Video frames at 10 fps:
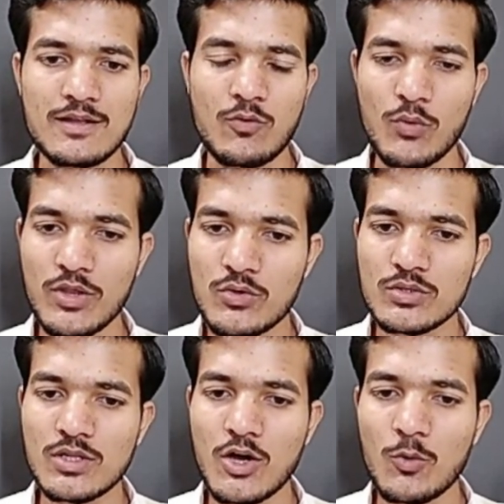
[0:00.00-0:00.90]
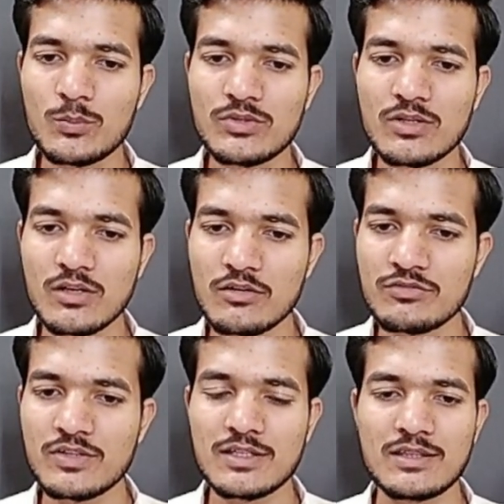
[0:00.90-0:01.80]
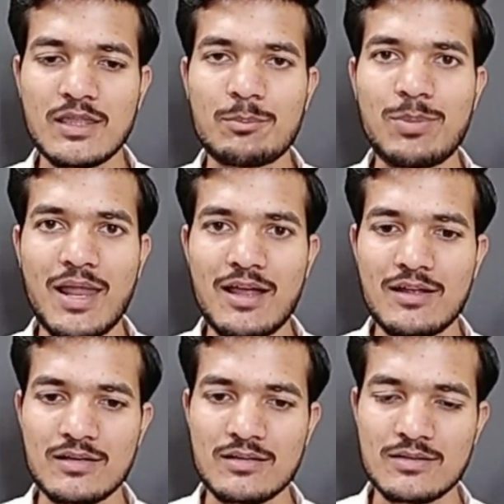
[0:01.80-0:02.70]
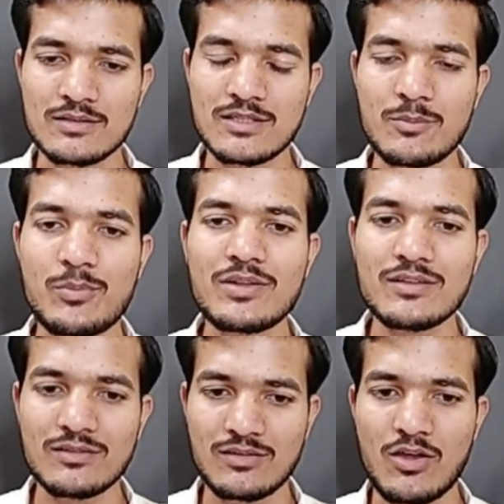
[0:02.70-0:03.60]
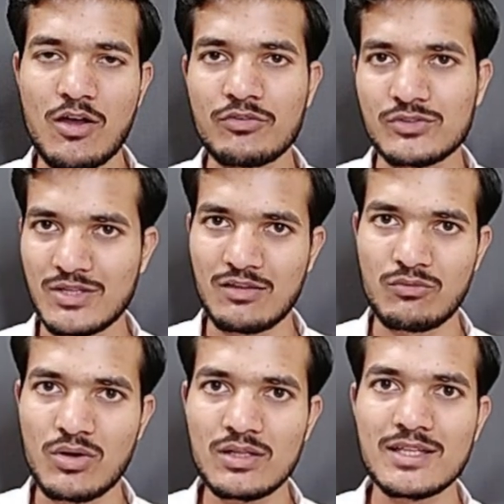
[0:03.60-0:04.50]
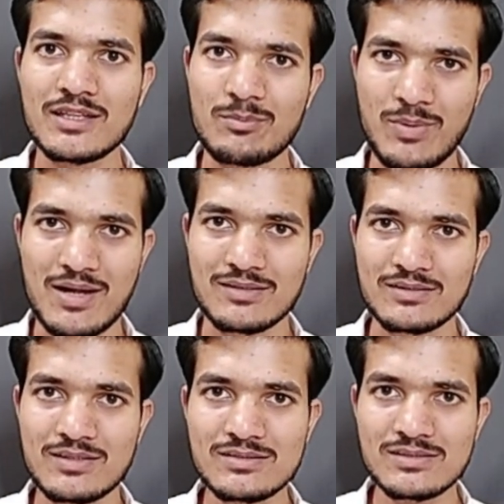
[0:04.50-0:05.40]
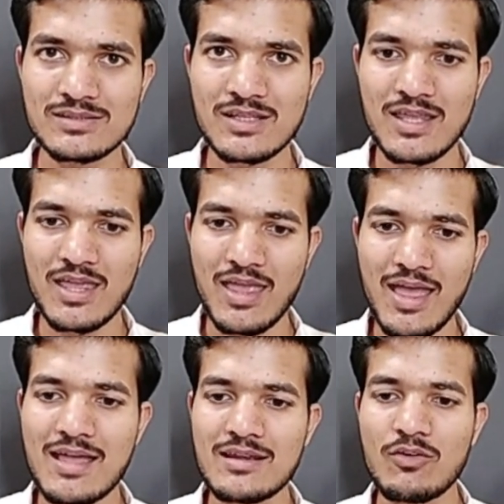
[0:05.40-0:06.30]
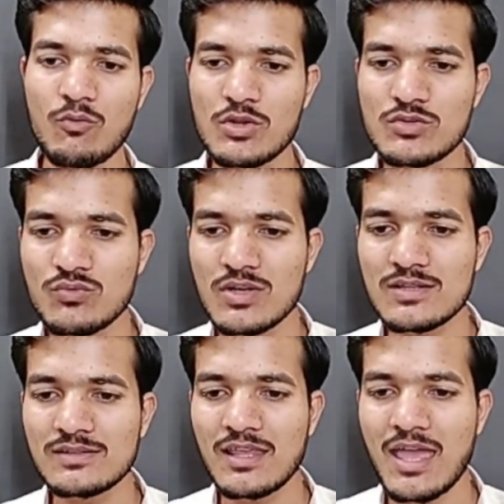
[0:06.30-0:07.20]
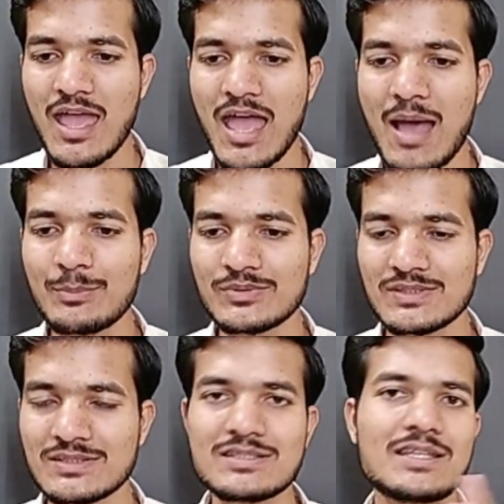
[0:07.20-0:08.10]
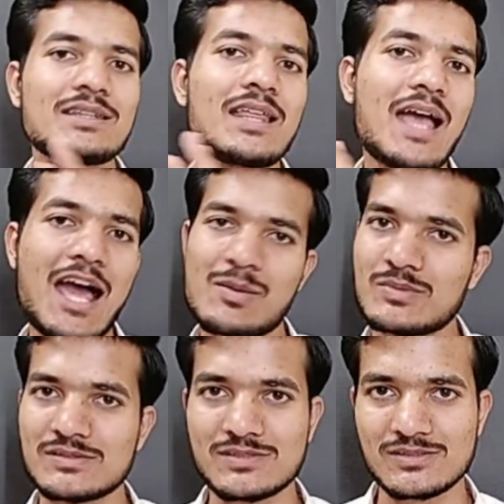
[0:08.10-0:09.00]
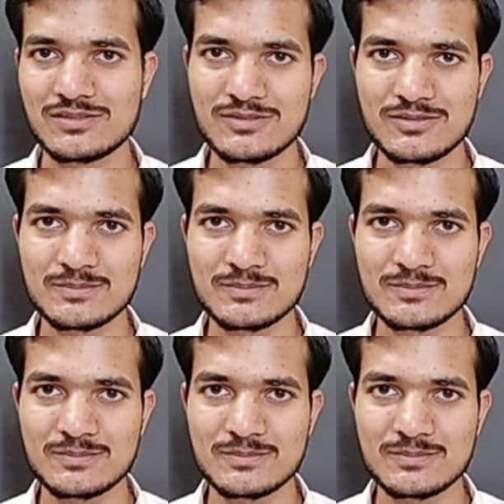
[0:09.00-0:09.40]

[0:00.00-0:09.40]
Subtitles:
we could observe the presence of cell wall in the plant cells and which was absent in the animal cells.